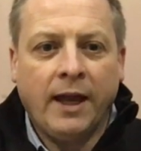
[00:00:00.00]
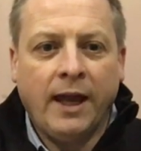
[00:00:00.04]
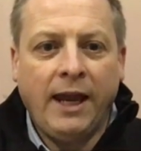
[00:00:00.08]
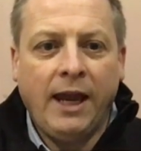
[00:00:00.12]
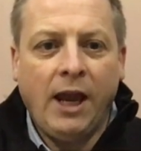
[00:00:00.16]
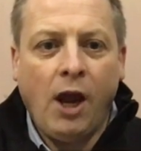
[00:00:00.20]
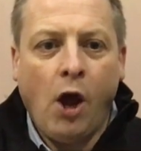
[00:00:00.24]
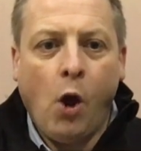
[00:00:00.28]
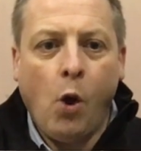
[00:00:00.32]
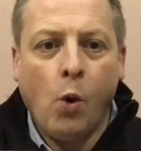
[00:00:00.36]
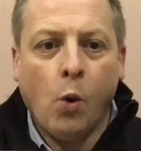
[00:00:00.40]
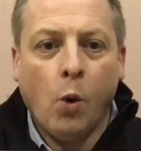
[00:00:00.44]

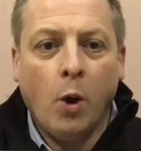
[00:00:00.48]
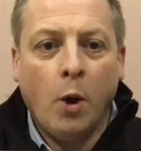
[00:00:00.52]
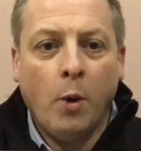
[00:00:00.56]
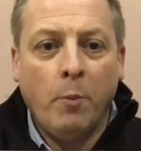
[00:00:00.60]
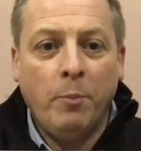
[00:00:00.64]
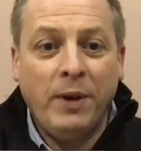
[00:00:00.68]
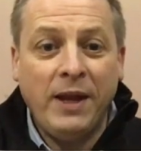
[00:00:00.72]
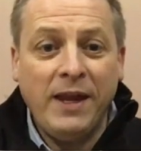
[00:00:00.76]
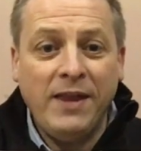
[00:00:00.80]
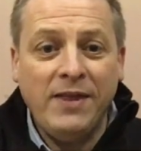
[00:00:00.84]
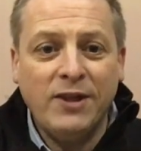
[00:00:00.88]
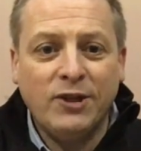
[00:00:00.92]
EO
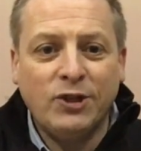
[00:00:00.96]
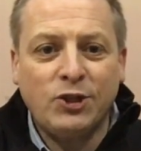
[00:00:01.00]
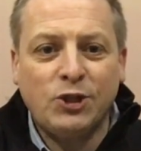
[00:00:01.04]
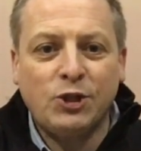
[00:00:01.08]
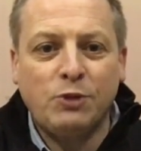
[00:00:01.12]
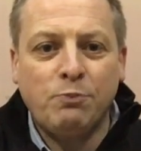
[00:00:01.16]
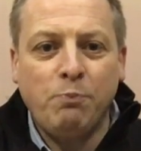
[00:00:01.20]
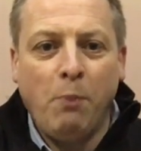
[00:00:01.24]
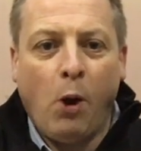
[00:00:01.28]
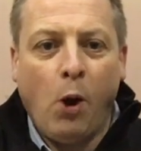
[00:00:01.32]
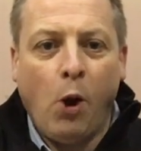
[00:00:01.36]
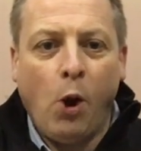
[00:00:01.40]
being the
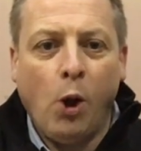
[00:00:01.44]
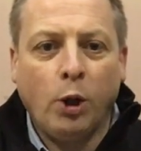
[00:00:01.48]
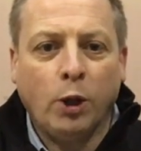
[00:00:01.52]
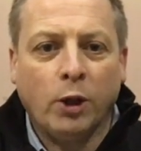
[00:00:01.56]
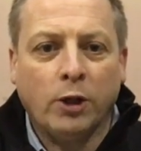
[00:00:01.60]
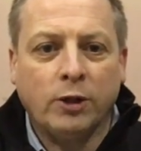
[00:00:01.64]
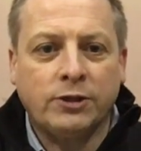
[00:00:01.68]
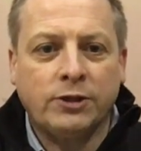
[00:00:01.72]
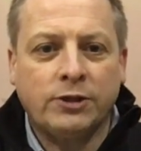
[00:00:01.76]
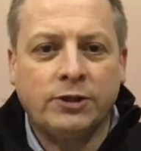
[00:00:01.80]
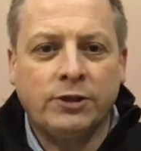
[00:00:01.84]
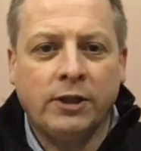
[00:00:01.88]

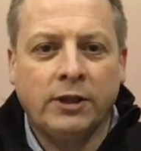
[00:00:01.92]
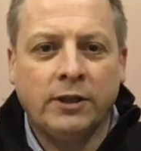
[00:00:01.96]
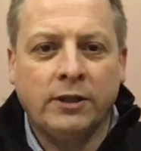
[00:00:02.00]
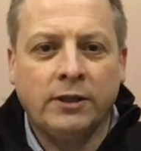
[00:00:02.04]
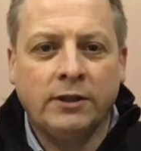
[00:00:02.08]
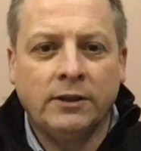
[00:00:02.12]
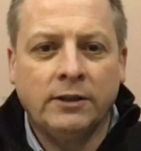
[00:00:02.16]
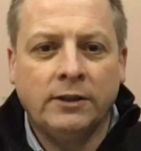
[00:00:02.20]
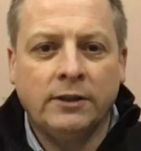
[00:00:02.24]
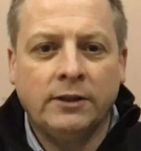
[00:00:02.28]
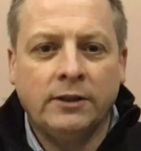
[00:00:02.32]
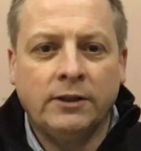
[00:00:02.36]
smallest,
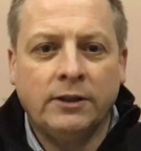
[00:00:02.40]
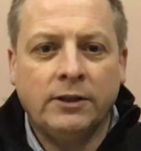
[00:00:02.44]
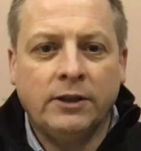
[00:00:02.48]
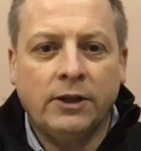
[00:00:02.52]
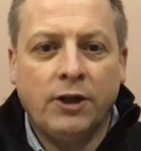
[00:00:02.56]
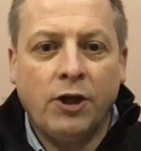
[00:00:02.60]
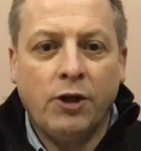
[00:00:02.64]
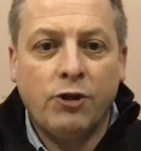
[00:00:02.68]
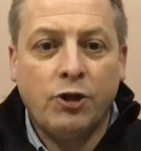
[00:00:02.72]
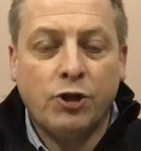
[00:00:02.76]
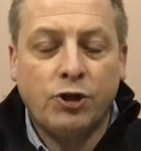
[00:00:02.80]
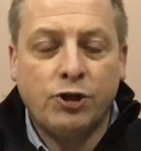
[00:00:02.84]

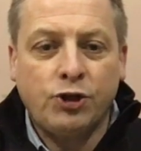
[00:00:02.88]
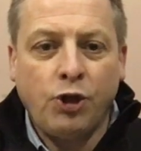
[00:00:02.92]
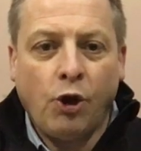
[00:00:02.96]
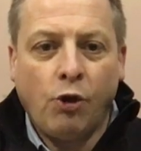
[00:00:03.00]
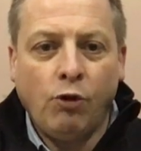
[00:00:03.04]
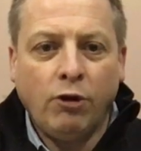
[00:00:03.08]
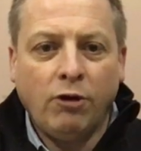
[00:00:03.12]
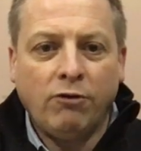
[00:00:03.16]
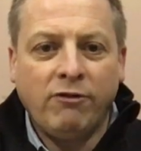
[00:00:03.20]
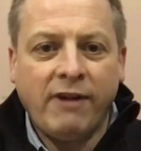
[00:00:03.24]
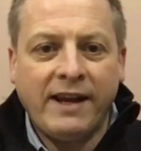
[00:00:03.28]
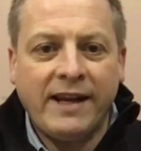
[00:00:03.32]
the
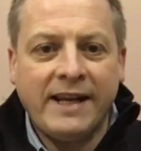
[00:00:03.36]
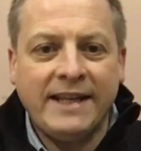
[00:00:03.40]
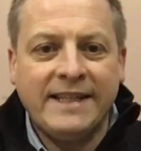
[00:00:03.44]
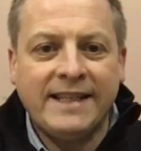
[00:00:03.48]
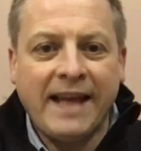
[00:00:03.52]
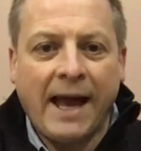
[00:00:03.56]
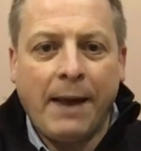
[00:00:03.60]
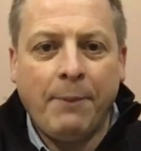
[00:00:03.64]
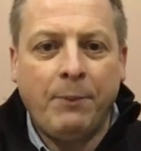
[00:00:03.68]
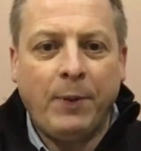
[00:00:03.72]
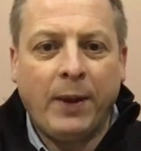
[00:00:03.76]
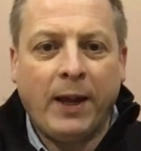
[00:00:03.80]
solar ready
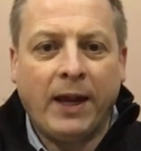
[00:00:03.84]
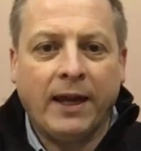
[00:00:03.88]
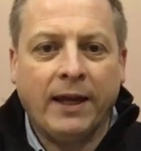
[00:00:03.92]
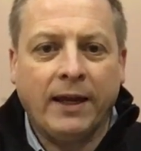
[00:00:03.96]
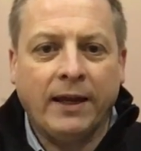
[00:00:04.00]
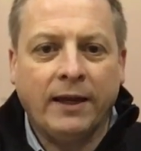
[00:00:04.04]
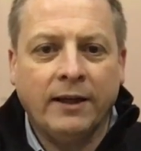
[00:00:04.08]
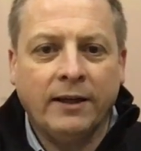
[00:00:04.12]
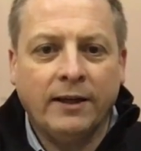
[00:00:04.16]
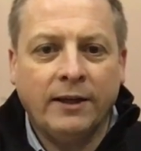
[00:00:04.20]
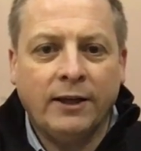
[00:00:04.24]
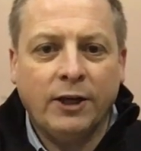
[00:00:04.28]
Zappi
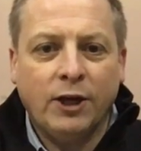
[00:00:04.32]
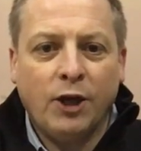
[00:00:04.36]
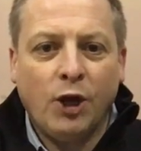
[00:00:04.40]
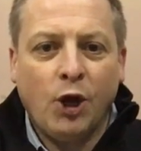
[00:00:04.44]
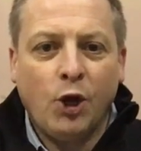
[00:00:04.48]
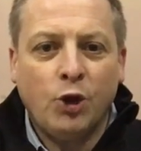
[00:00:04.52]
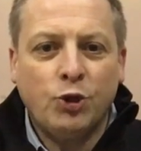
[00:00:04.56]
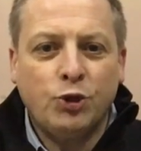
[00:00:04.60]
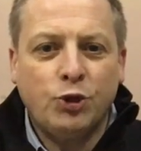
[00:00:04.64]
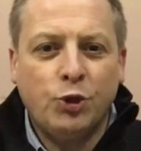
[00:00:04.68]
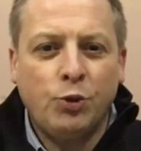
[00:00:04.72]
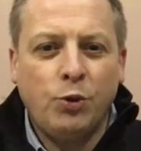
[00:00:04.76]

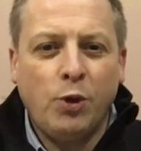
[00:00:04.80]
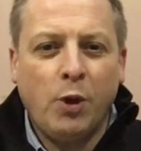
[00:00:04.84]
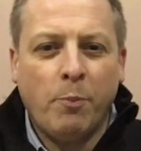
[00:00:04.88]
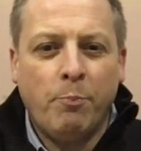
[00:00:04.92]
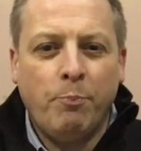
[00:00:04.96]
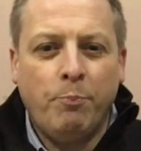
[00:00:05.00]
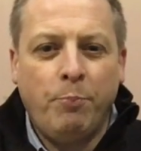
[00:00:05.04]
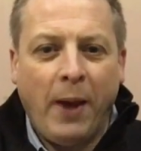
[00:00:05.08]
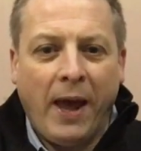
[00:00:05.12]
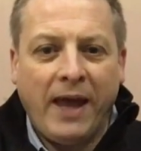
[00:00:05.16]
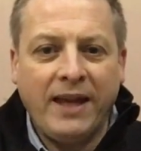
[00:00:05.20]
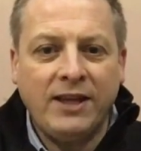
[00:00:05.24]
to the
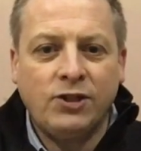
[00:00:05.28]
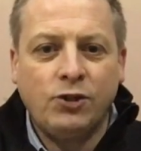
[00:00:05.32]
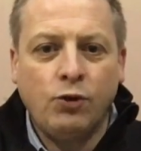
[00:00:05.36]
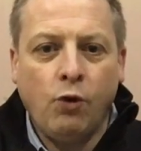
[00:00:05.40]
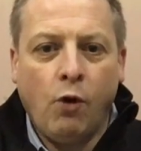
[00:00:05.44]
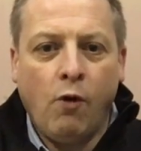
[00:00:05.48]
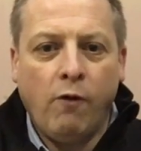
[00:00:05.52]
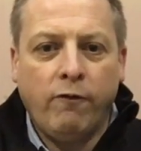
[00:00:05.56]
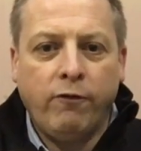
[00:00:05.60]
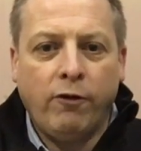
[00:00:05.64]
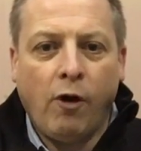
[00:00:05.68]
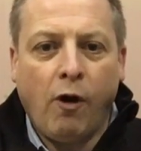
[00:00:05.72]
best
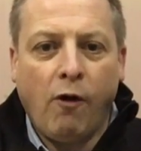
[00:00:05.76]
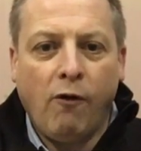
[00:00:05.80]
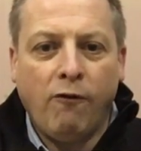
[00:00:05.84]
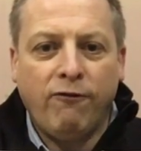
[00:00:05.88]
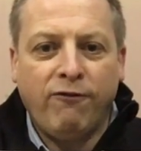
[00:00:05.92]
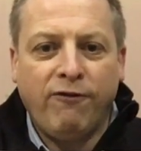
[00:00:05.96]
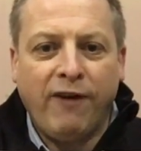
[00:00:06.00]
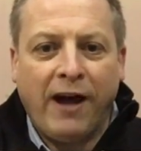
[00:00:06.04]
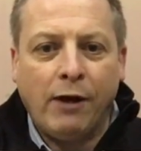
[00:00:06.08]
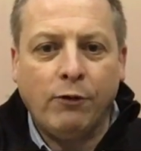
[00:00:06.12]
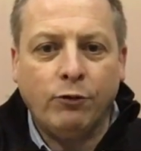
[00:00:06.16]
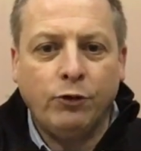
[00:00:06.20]

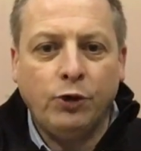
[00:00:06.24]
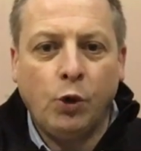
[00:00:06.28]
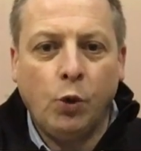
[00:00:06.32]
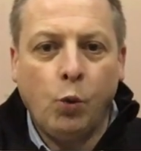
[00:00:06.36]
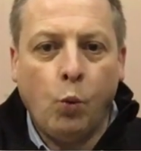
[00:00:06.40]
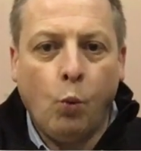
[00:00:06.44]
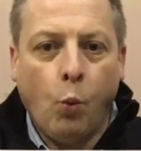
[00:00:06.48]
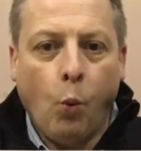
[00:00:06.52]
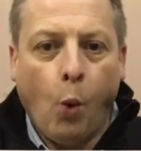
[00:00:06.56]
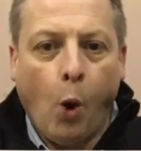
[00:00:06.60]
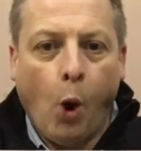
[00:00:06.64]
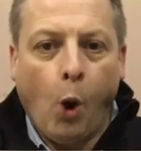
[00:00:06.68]
overall
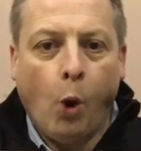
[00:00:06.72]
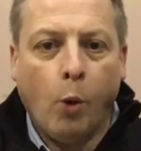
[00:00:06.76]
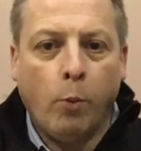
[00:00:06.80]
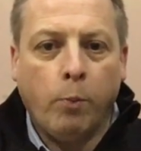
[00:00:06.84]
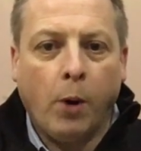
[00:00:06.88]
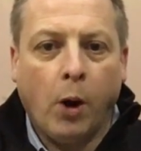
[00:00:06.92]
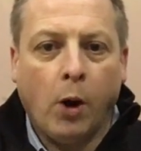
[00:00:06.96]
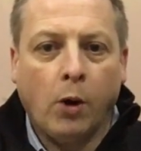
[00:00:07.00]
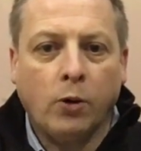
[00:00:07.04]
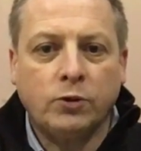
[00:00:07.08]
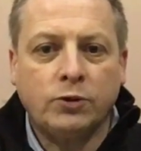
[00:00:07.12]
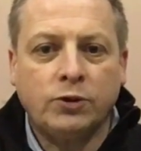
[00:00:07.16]
value
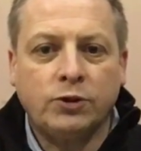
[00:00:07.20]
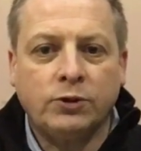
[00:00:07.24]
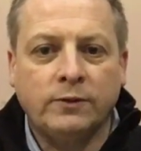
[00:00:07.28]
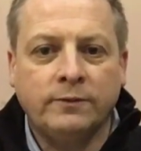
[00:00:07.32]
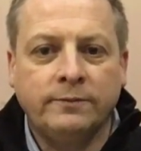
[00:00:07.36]
Wallbox.